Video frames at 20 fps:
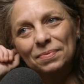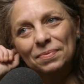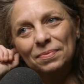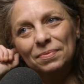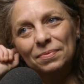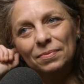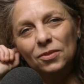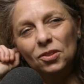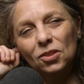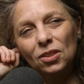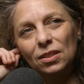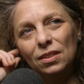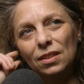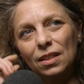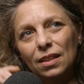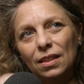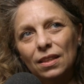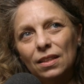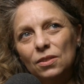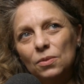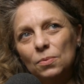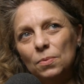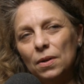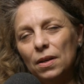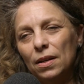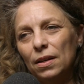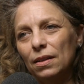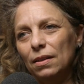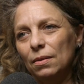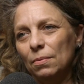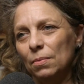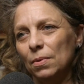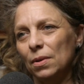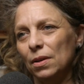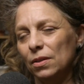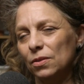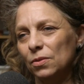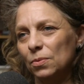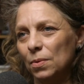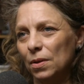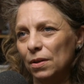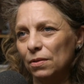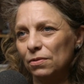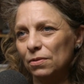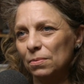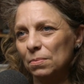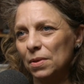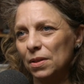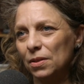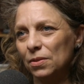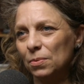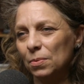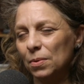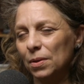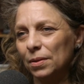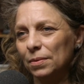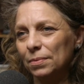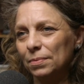So I think that's why it works well for me as well.